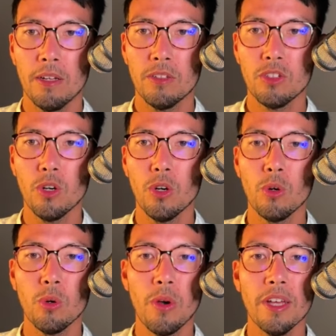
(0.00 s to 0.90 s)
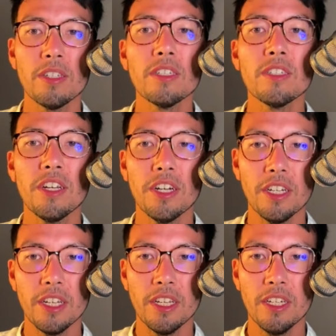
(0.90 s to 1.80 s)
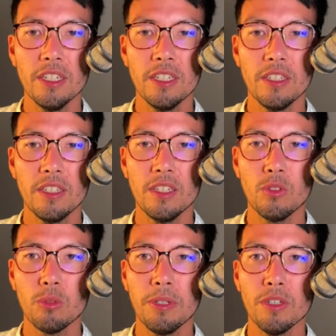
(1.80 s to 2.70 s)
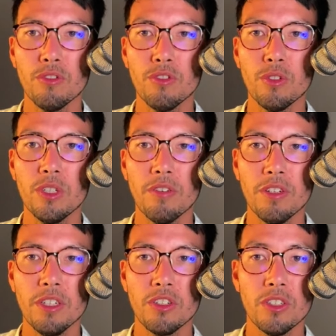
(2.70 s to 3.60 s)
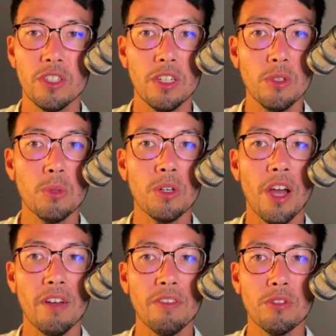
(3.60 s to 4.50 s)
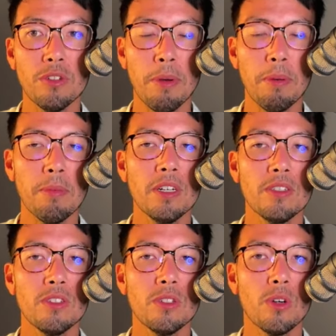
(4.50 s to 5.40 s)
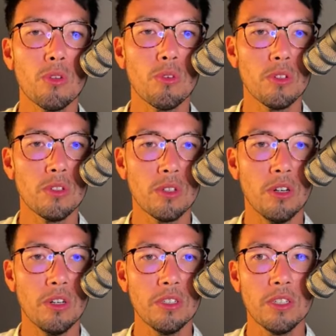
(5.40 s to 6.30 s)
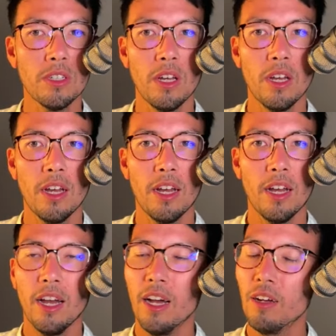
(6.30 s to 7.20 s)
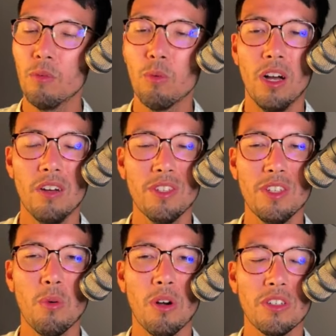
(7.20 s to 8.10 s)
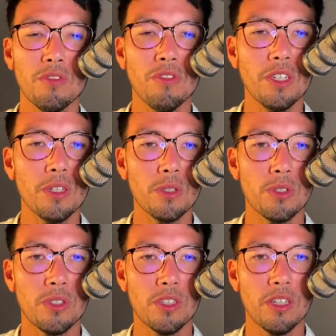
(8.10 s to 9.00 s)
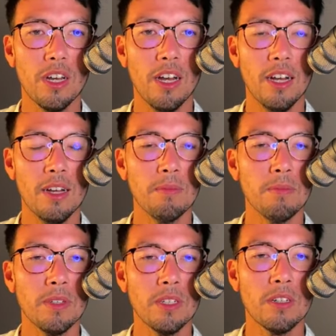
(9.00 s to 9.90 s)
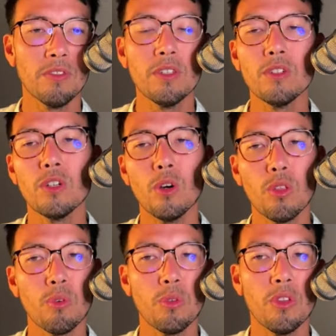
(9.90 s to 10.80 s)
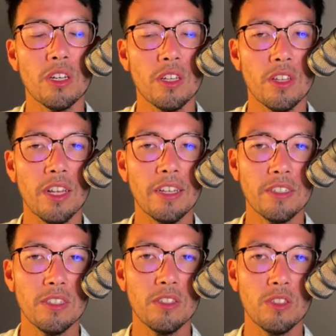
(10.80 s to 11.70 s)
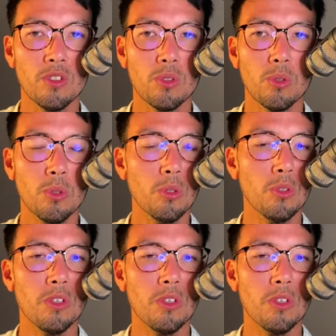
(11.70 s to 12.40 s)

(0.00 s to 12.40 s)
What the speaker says: So, as I said earlier, these will be a few definitions that you will have to remember as you go through this course. Well, after you watch the videos and after you go through the lessons in school,